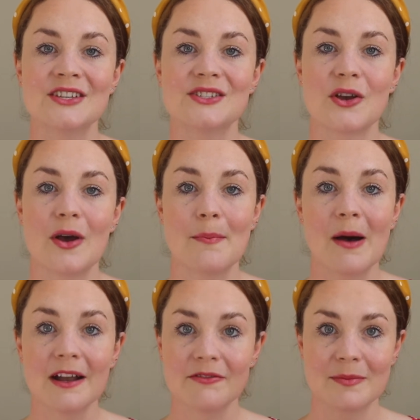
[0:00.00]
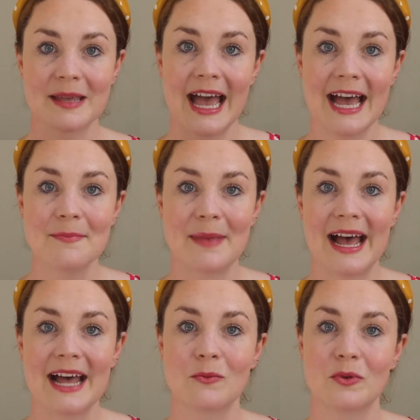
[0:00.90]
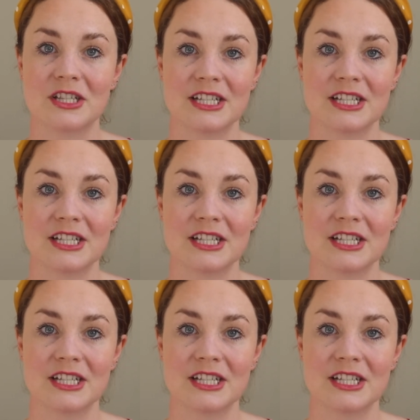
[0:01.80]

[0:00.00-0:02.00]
So apart from Kanban, which